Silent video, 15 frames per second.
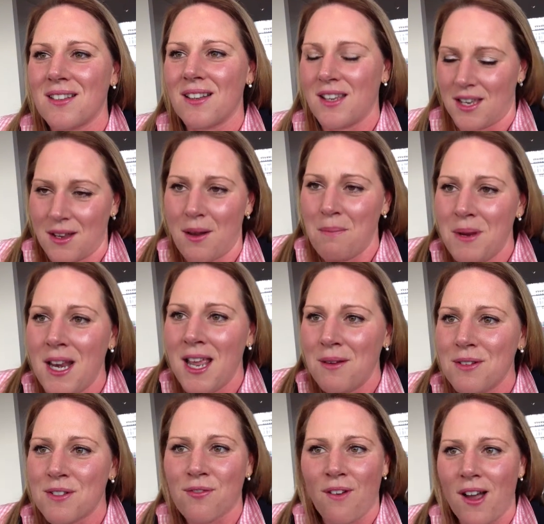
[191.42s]
he
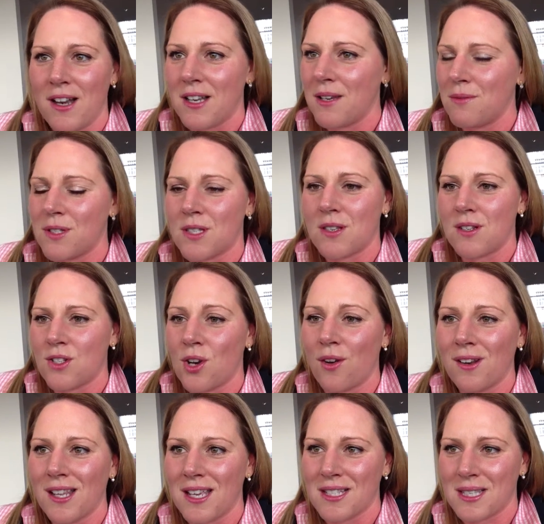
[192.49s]
was fine. He was
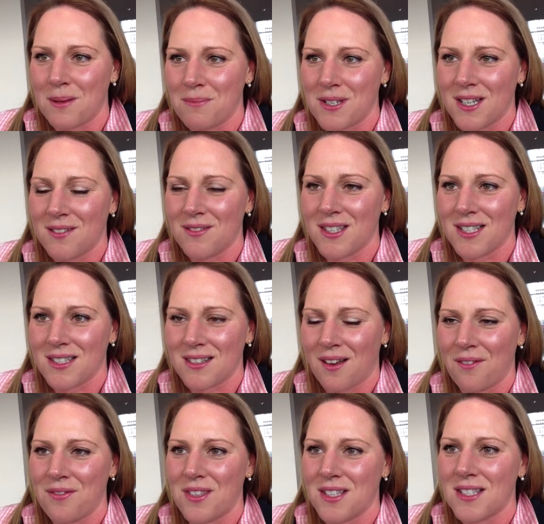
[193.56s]
totally accepting
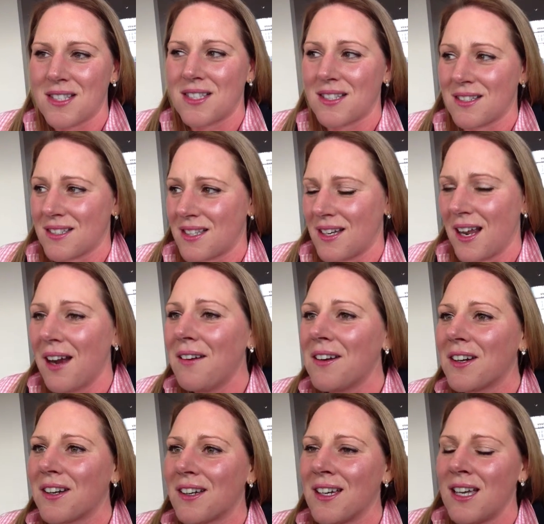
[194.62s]
of this
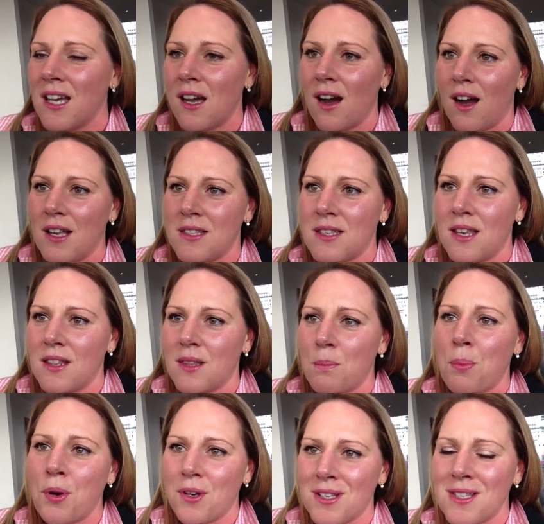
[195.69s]
scenario. I said, the
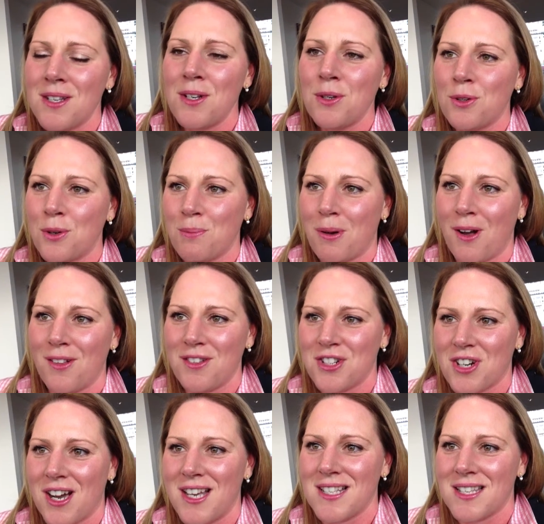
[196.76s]
person who
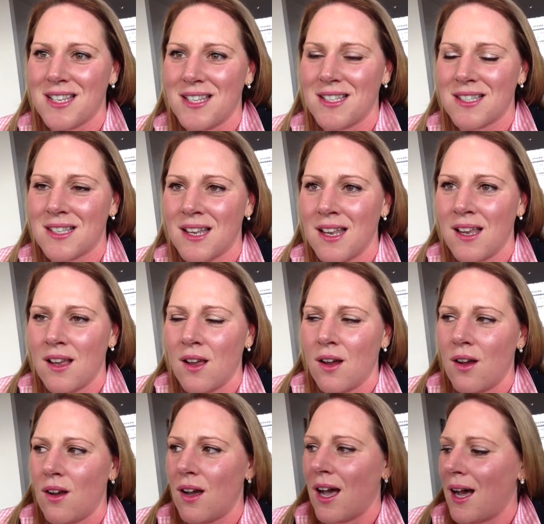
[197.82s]
apologizes
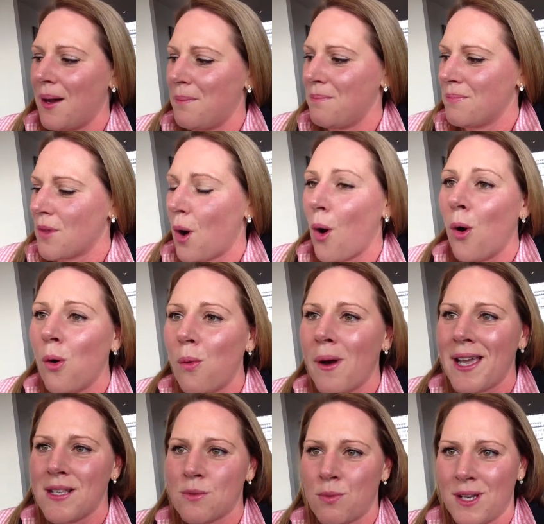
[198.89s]

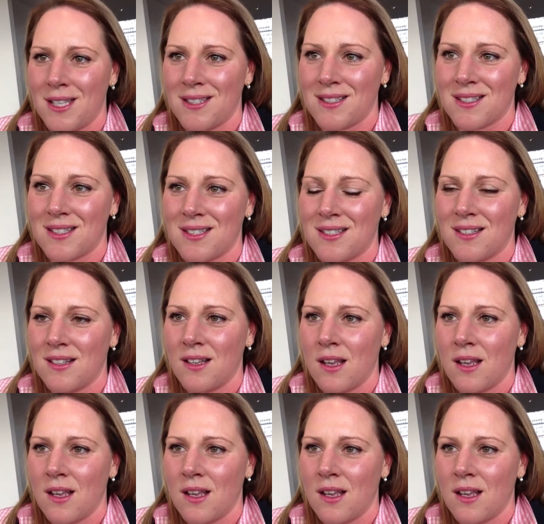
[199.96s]
always wins.